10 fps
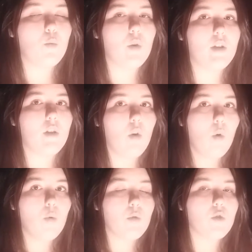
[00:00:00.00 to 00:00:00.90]
what the
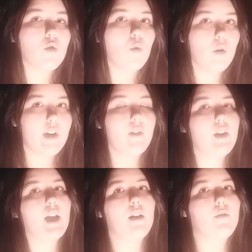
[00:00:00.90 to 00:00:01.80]
whole story of
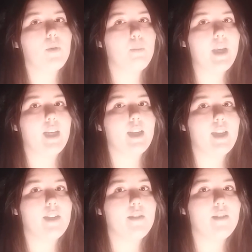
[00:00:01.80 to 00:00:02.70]
the Elephant Man
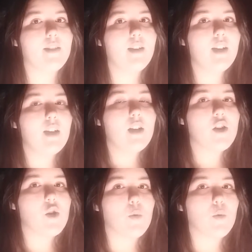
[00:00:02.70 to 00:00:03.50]
is to